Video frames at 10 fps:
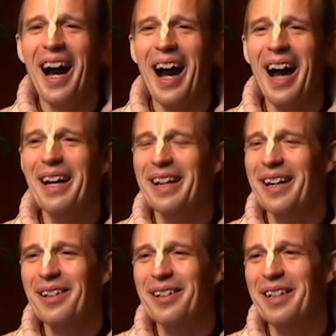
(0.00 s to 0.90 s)
I
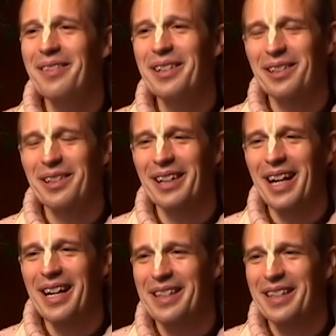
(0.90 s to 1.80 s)
cannot even
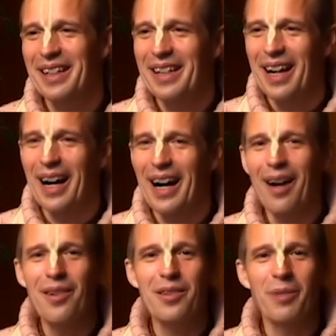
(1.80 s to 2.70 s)
create a
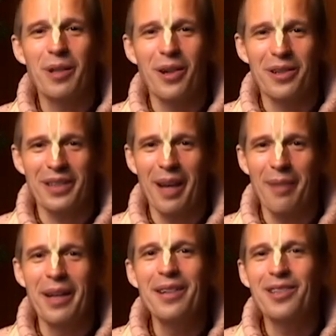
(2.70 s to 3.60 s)
house because
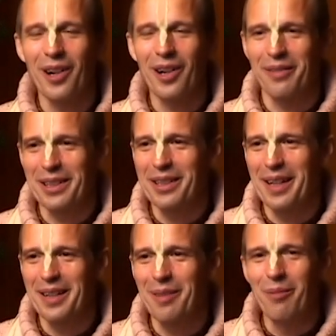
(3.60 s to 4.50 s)
I'm insolvent
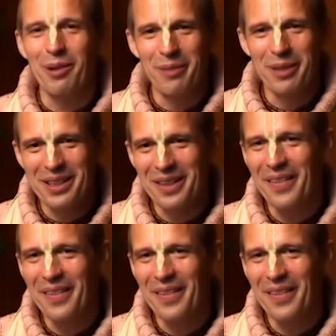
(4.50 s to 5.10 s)
at the moment.